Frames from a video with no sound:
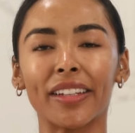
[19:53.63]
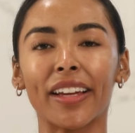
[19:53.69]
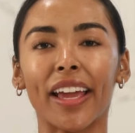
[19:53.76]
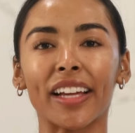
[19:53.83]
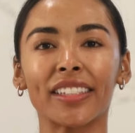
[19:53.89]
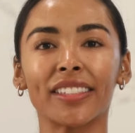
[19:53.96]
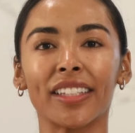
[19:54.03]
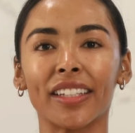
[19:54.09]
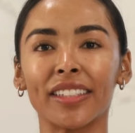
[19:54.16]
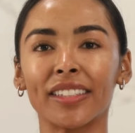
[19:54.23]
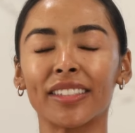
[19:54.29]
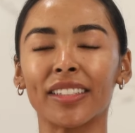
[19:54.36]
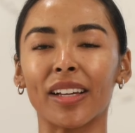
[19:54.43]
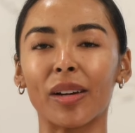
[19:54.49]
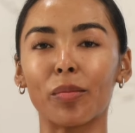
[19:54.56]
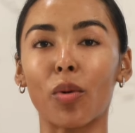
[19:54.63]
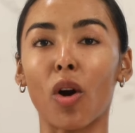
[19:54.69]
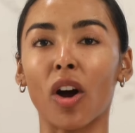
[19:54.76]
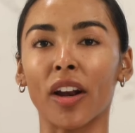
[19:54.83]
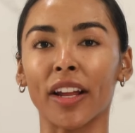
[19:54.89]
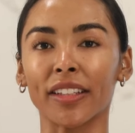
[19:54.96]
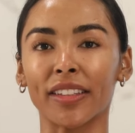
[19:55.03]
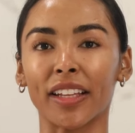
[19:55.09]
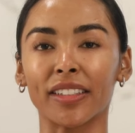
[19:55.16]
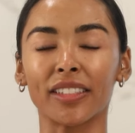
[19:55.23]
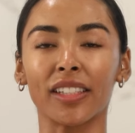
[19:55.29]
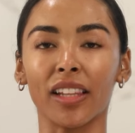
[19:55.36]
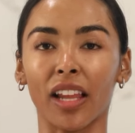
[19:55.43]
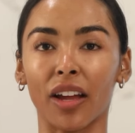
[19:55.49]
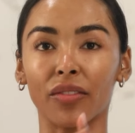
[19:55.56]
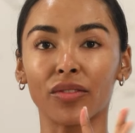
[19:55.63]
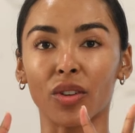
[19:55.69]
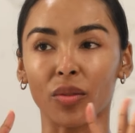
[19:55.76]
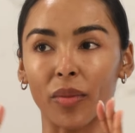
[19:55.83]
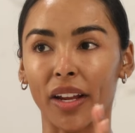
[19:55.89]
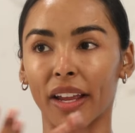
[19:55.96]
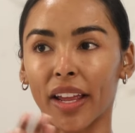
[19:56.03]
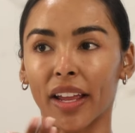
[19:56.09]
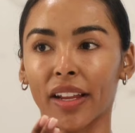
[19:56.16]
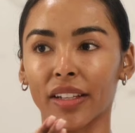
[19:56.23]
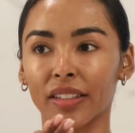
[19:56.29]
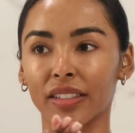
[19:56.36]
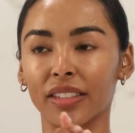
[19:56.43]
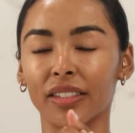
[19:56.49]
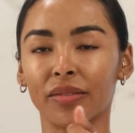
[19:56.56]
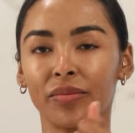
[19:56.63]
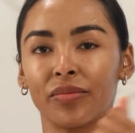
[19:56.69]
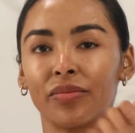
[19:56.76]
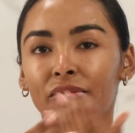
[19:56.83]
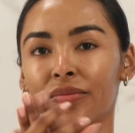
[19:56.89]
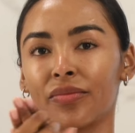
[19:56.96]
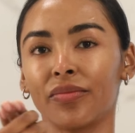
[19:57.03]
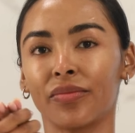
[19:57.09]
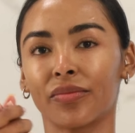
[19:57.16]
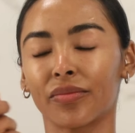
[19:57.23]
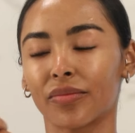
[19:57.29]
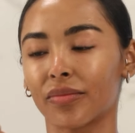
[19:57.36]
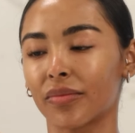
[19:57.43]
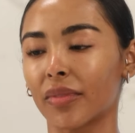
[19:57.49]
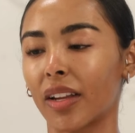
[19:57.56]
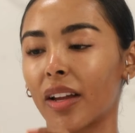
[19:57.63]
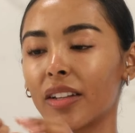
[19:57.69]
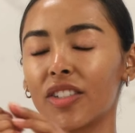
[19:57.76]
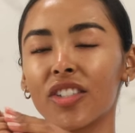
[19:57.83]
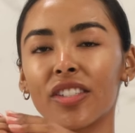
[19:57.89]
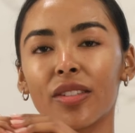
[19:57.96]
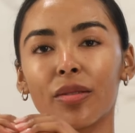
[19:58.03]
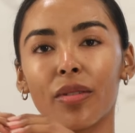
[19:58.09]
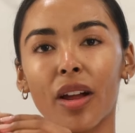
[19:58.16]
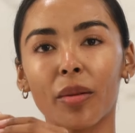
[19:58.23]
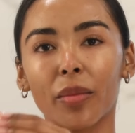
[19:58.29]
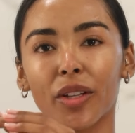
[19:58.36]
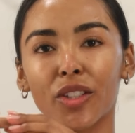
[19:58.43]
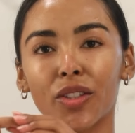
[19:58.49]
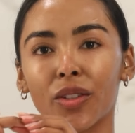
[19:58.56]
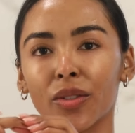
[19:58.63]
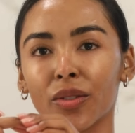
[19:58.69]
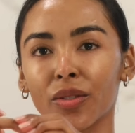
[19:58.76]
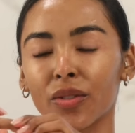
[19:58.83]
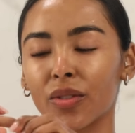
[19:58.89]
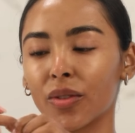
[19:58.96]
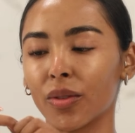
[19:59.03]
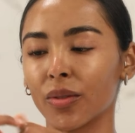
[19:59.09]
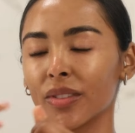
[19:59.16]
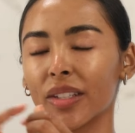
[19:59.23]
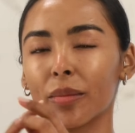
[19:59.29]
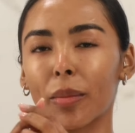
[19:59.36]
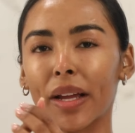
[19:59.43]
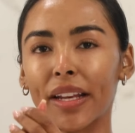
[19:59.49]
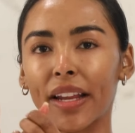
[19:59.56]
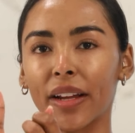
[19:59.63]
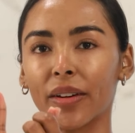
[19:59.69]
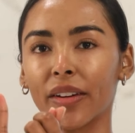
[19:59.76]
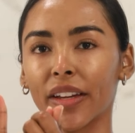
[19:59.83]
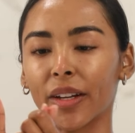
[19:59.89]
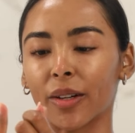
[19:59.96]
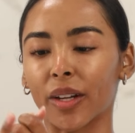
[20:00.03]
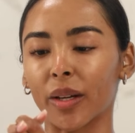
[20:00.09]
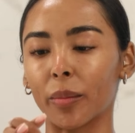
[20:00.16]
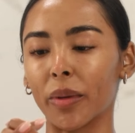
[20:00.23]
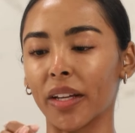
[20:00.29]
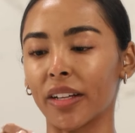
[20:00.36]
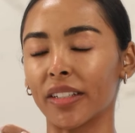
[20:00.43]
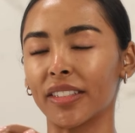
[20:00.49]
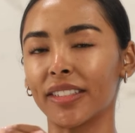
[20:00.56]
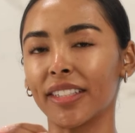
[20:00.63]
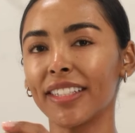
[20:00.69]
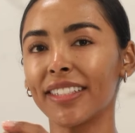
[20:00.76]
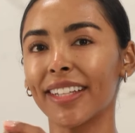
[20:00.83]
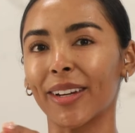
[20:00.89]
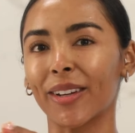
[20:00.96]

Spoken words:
the excess product that's left on my hands. Just around my cuticles and my nail area because these